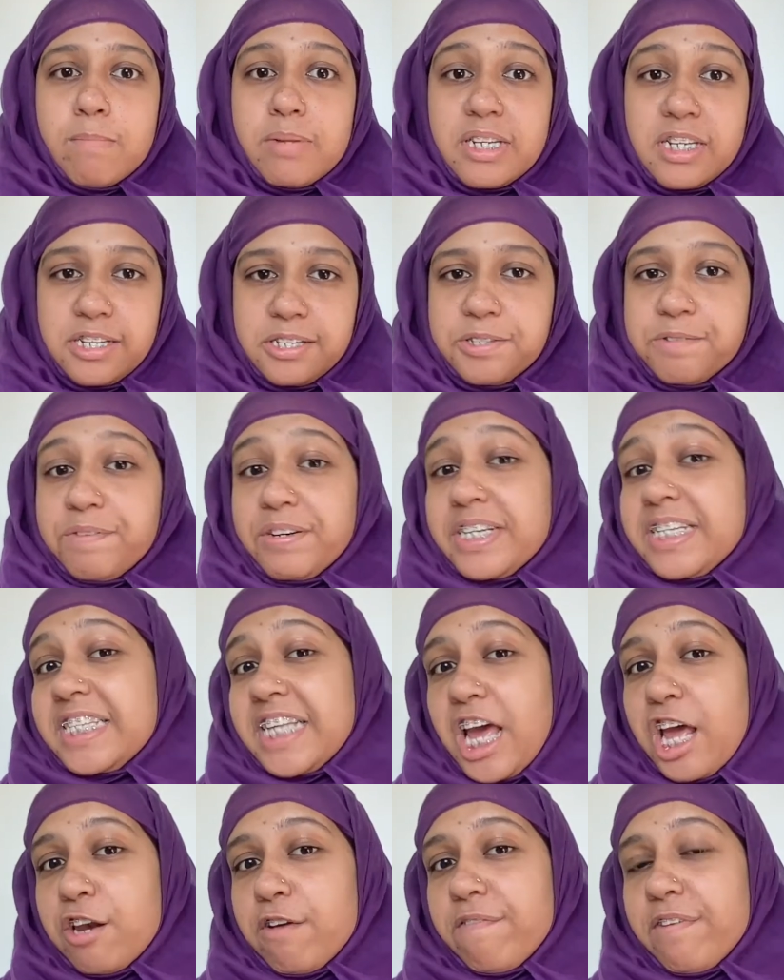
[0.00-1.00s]
She's very
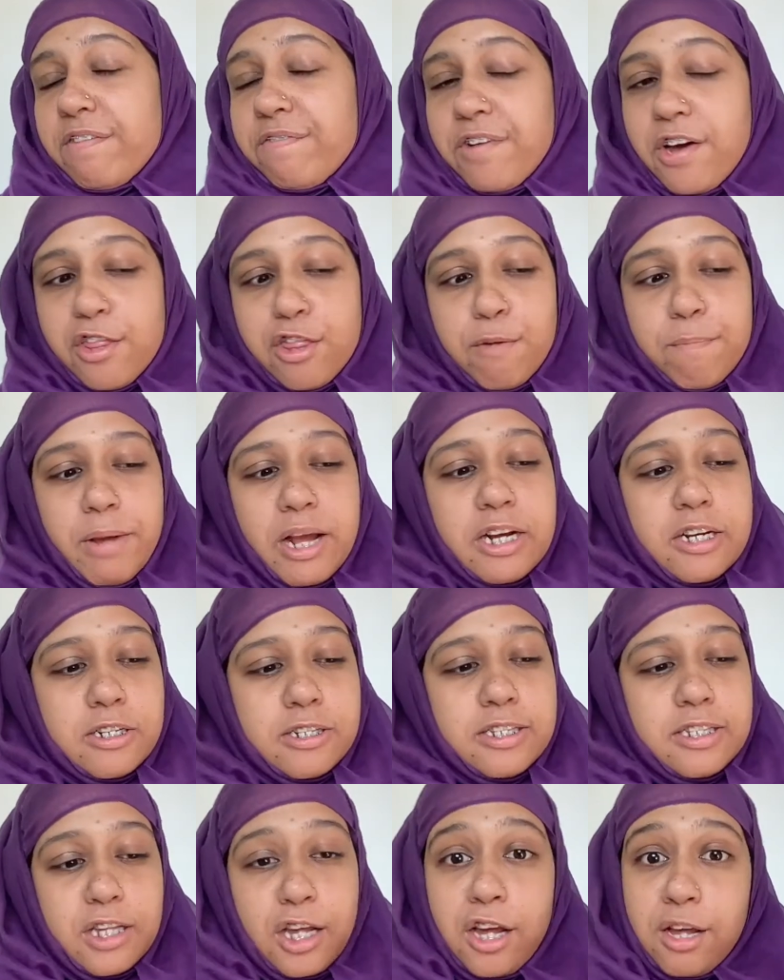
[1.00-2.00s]
scared of her father
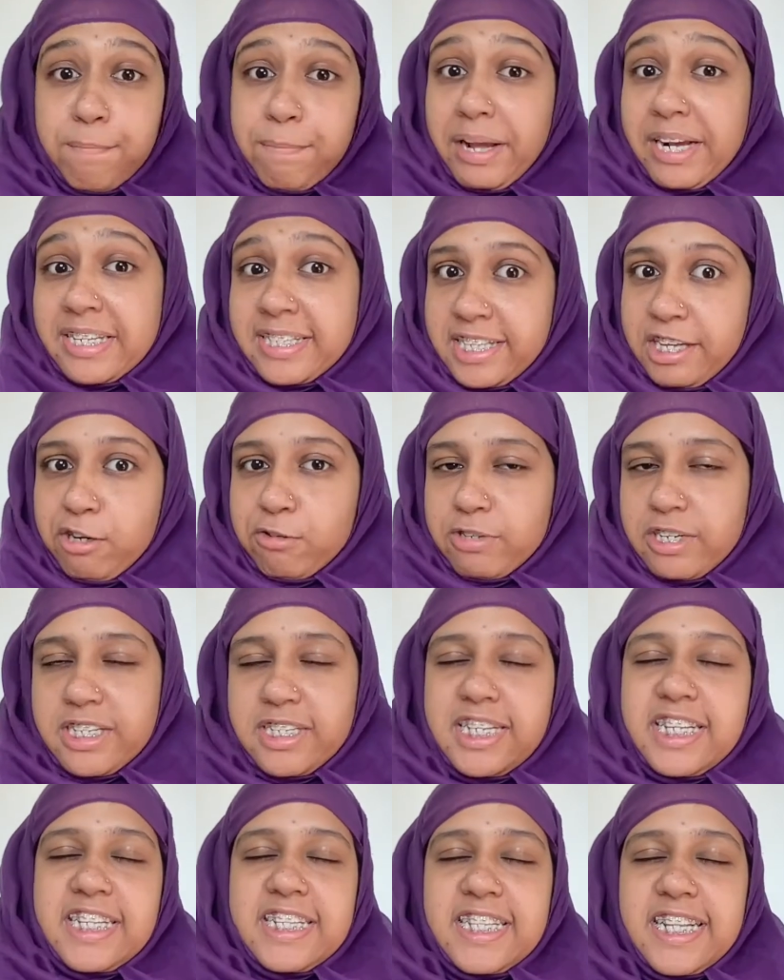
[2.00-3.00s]
because her big secret
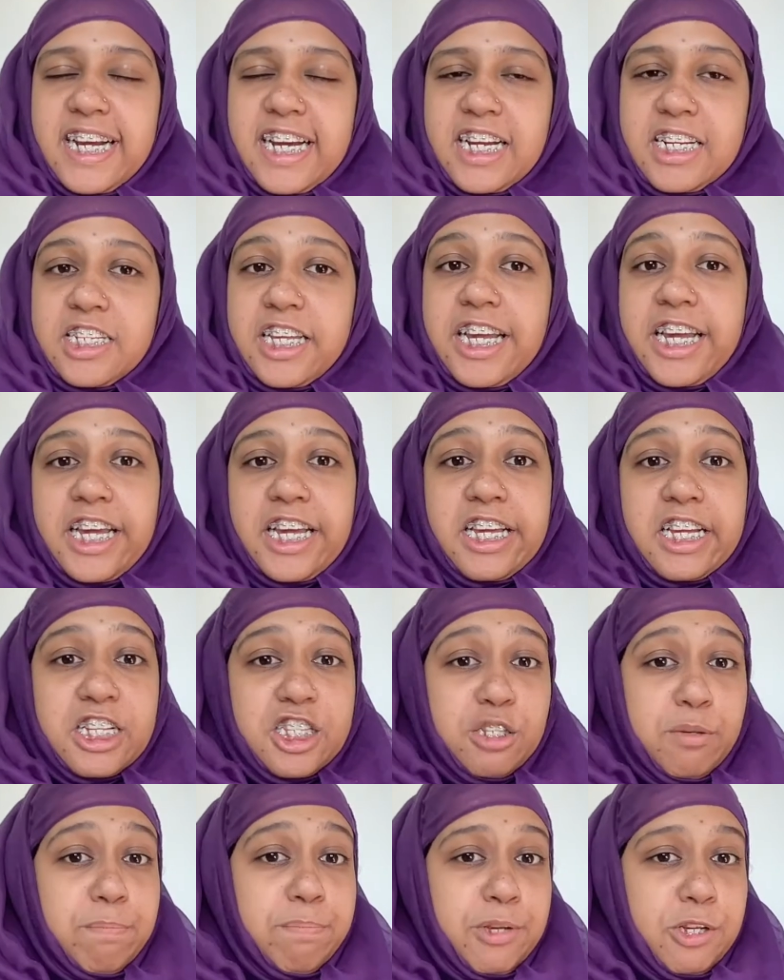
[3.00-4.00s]
is that he
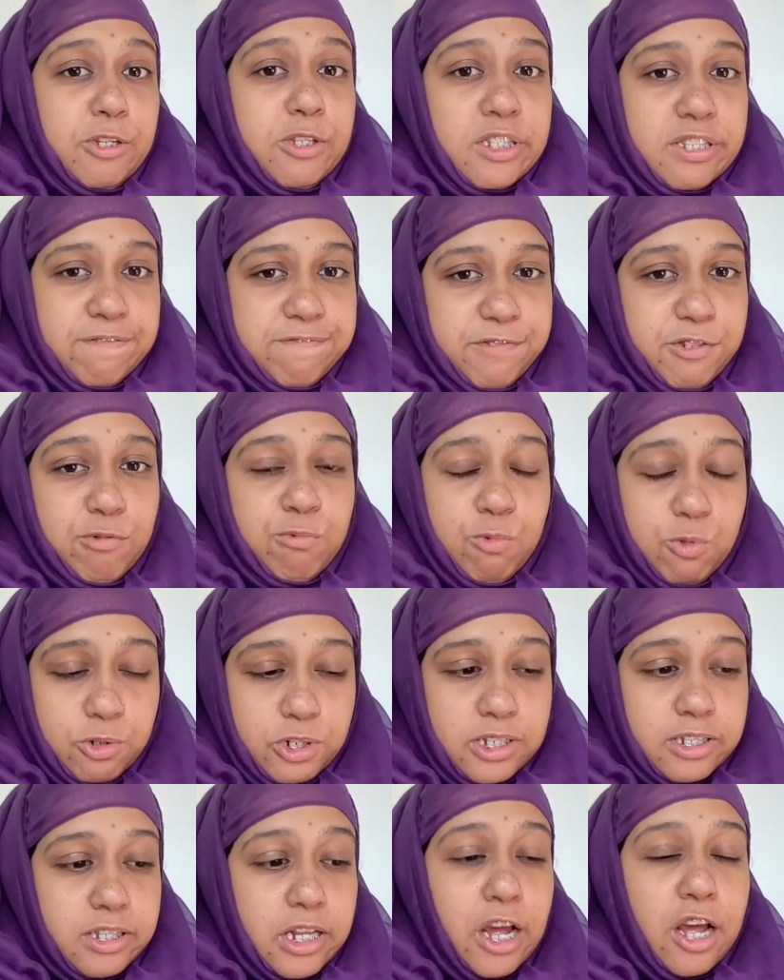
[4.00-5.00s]
is abusive
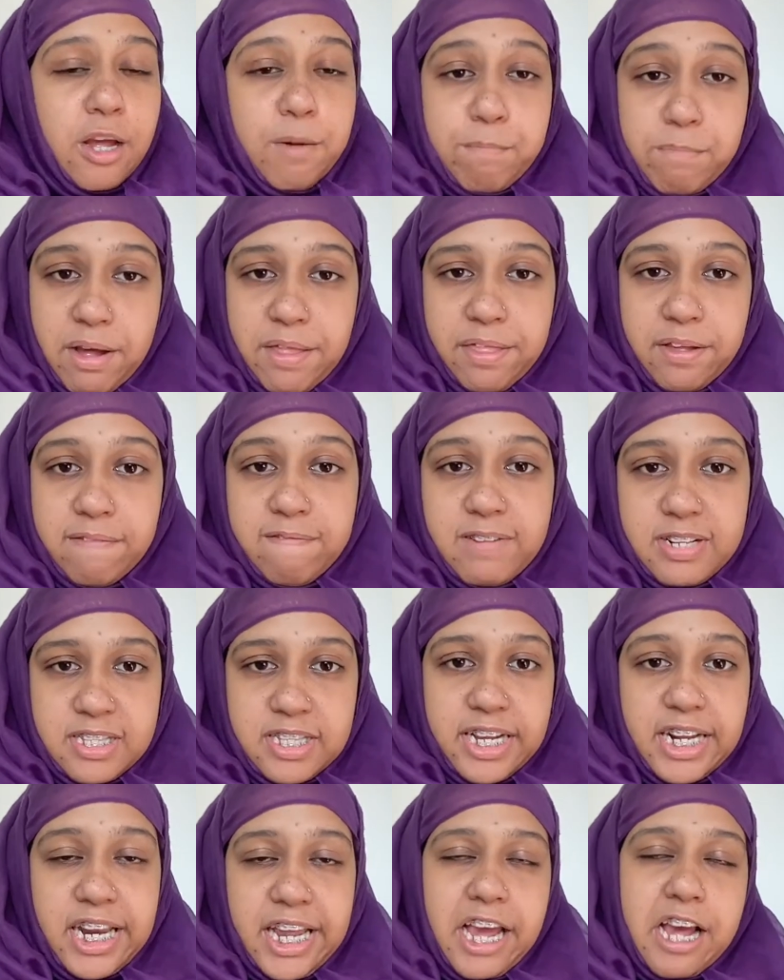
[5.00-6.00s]
towards her mother
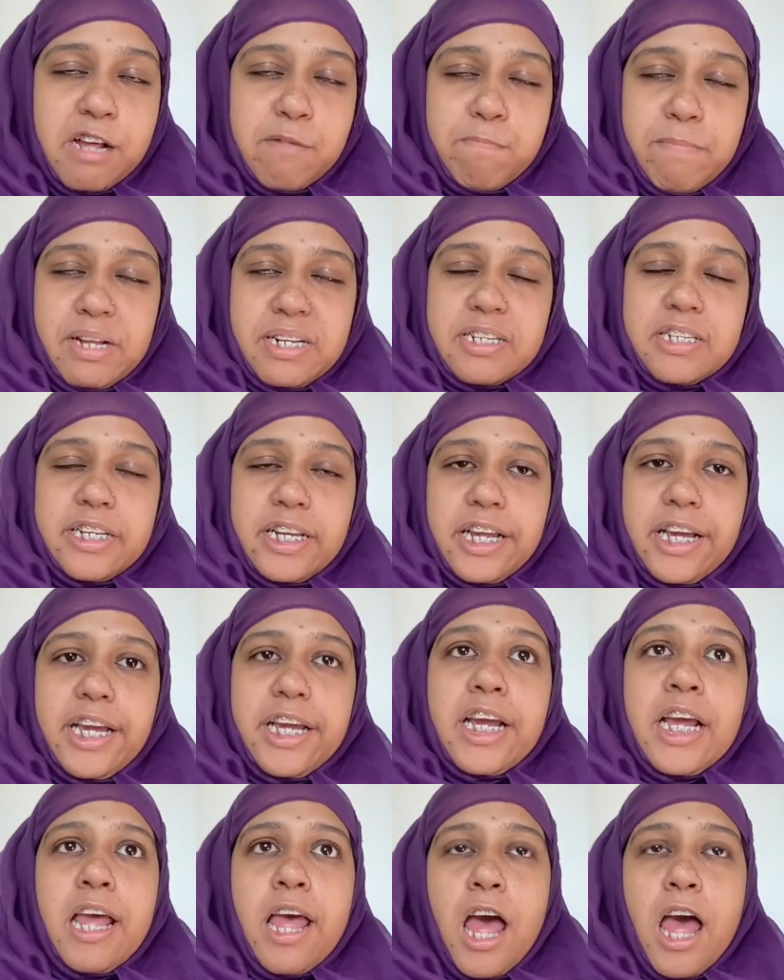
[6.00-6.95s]
physically and mentally.